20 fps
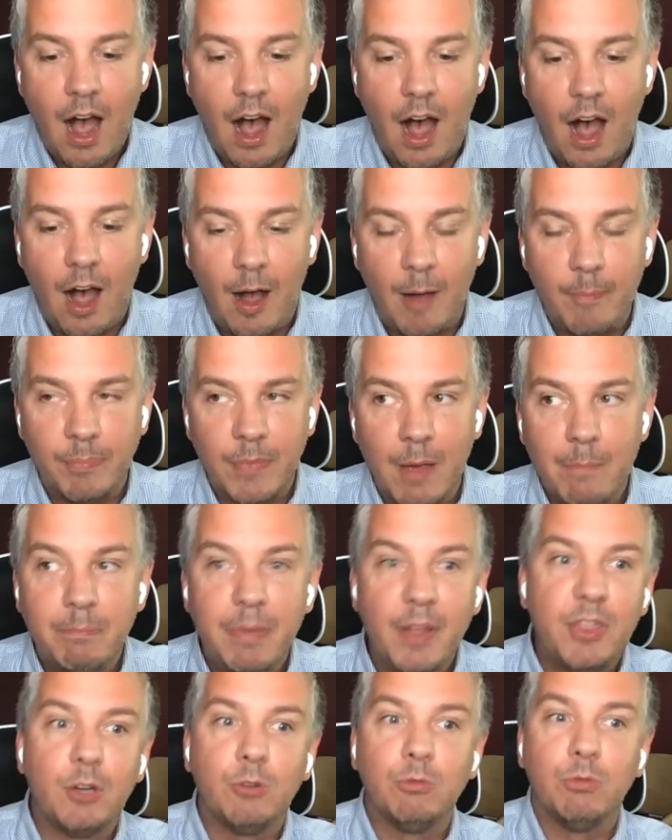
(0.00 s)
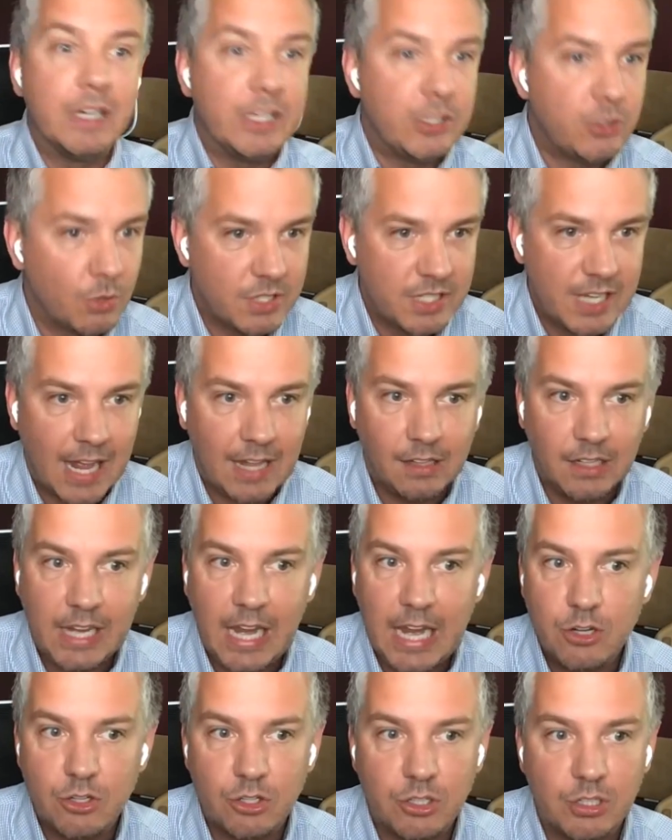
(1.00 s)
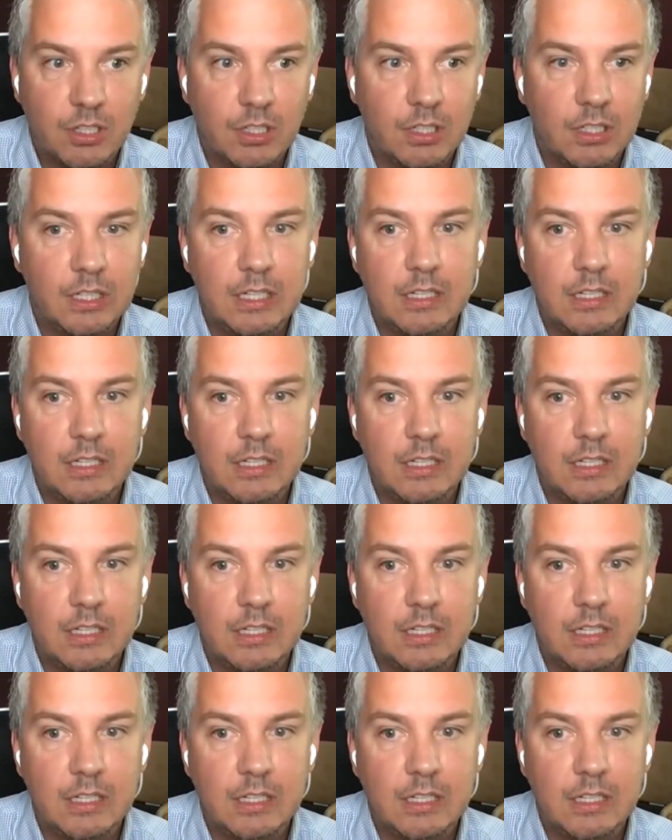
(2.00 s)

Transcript: but the resource allocation